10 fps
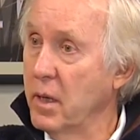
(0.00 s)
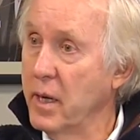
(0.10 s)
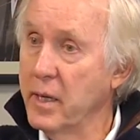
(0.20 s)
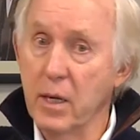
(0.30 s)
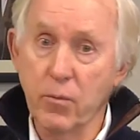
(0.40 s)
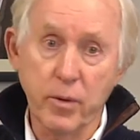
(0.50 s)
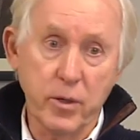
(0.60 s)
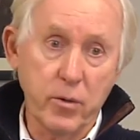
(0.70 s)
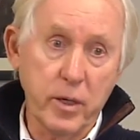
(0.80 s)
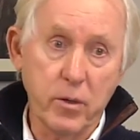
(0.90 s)
And then we're
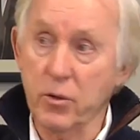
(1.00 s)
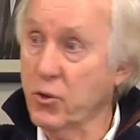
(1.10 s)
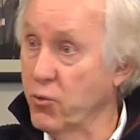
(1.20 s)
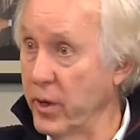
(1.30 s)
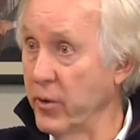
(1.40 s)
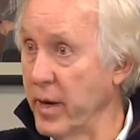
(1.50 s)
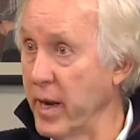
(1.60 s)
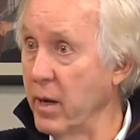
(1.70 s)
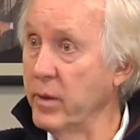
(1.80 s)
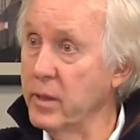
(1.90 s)
doing it on Twitter
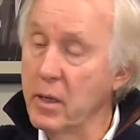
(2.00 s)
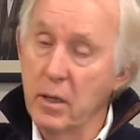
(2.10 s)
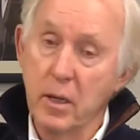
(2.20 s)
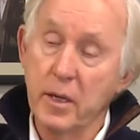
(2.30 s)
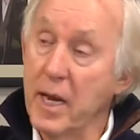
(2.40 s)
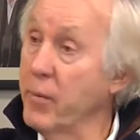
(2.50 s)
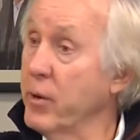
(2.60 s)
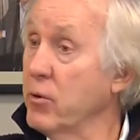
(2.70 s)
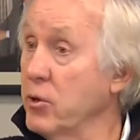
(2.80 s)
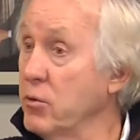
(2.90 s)
now, and now we're
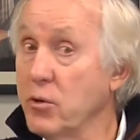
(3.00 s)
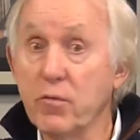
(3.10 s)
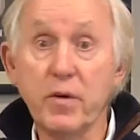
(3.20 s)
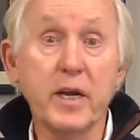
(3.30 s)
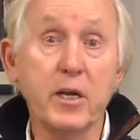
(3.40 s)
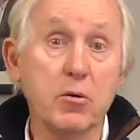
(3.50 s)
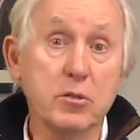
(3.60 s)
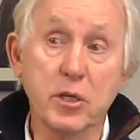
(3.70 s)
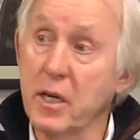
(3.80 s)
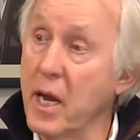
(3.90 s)
going to do 2
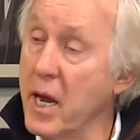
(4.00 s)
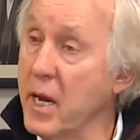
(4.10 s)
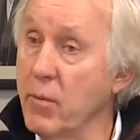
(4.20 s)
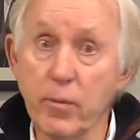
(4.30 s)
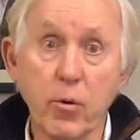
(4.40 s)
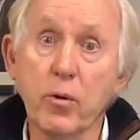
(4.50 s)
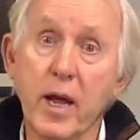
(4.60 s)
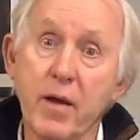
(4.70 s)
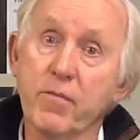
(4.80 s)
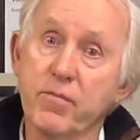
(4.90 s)
videos a day, and we won't
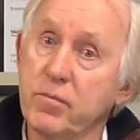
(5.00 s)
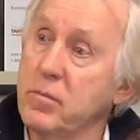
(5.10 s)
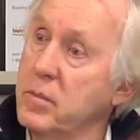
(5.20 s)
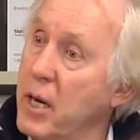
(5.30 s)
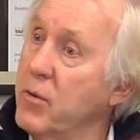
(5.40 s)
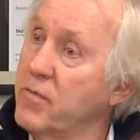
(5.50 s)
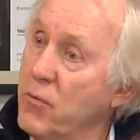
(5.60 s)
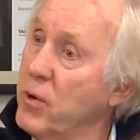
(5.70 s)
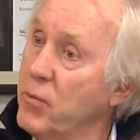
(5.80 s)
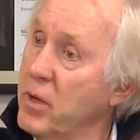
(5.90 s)
have
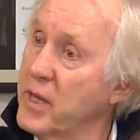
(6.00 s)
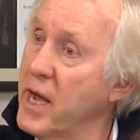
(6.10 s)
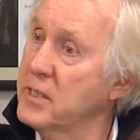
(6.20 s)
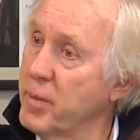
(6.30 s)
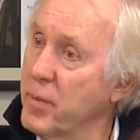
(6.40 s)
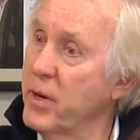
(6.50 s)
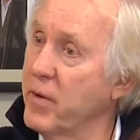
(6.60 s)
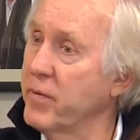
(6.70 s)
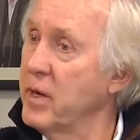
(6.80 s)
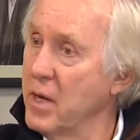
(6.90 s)
141,000 people
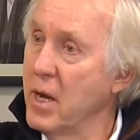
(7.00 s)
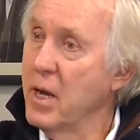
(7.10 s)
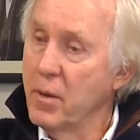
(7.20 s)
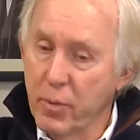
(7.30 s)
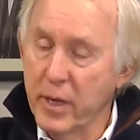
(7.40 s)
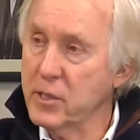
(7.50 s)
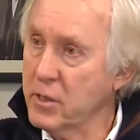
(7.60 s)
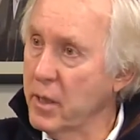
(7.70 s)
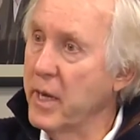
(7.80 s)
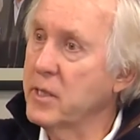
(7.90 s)
but
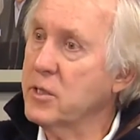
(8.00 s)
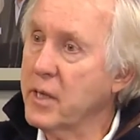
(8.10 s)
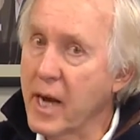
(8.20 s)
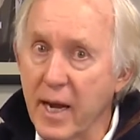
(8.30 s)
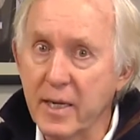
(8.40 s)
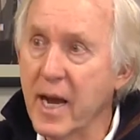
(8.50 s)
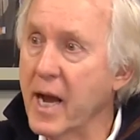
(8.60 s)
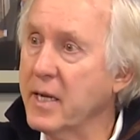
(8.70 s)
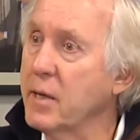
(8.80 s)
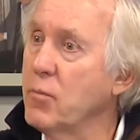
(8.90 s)
it's
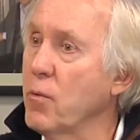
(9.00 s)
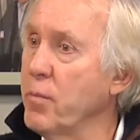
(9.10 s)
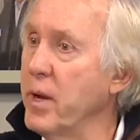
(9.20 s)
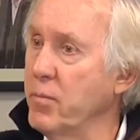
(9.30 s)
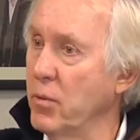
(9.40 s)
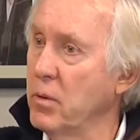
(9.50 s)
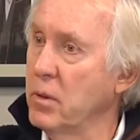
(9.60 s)
contacting more people.